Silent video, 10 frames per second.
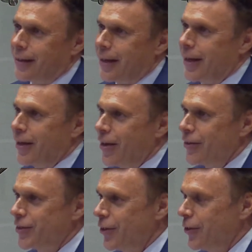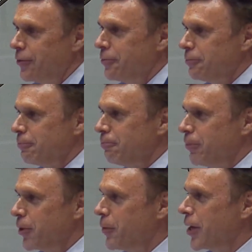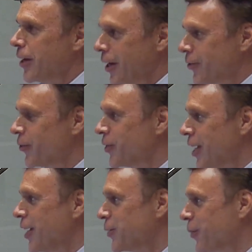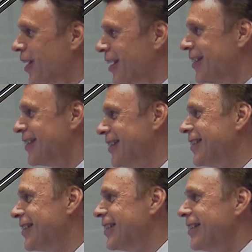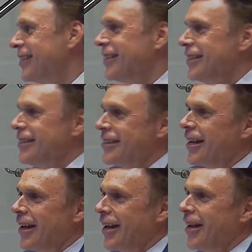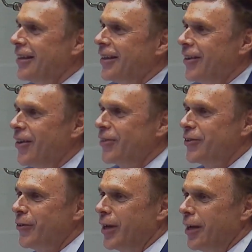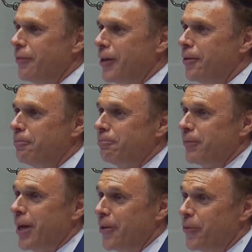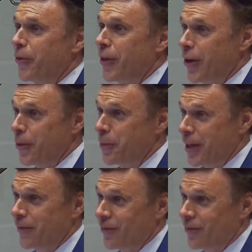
He also put him on an exercise plan. And he also gave him hydrotherapy.